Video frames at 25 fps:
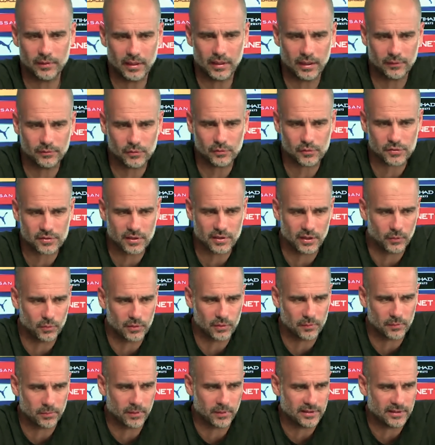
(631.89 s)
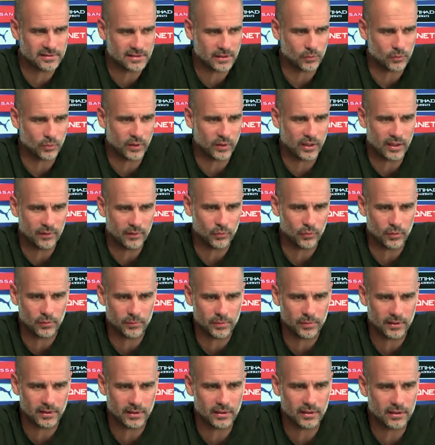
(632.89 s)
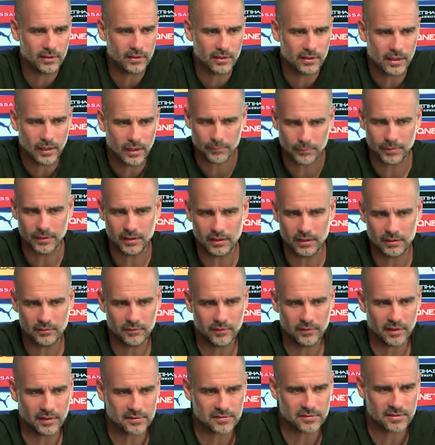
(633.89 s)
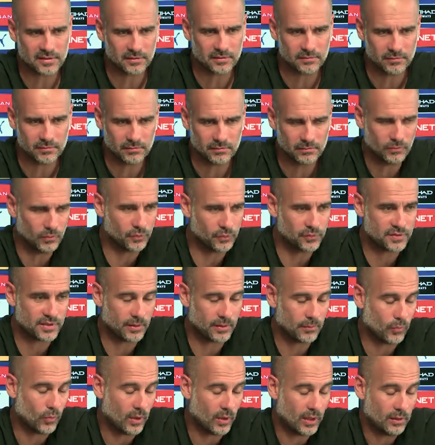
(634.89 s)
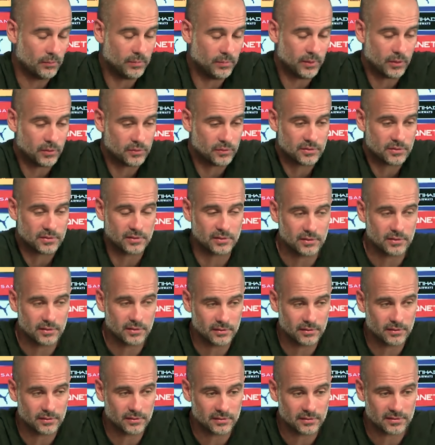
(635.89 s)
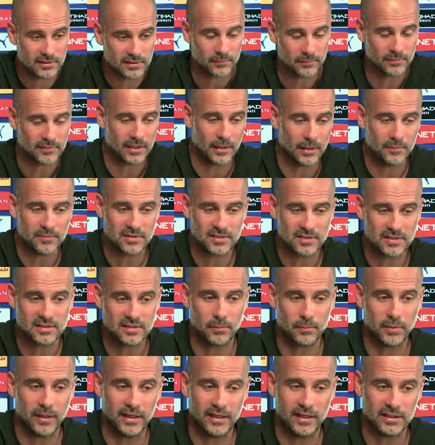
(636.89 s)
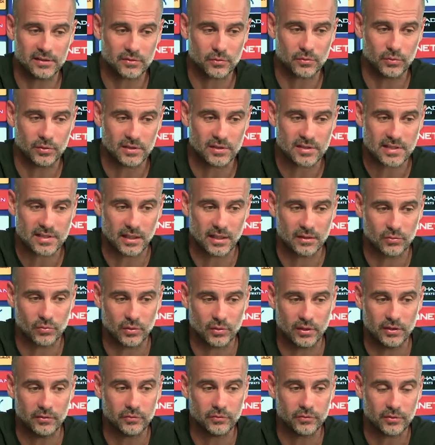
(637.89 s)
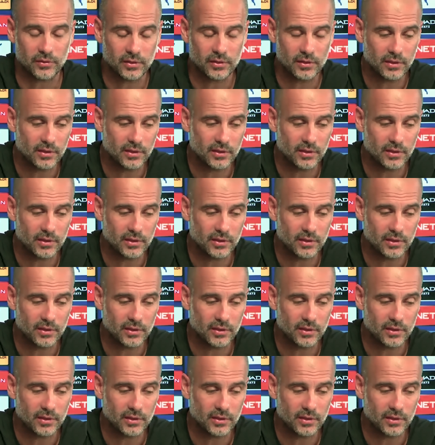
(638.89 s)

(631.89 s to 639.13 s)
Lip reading: You have to stay with the players that we have, we'll be happy, and you have to move someone, because sometimes it's the players who decide to leave.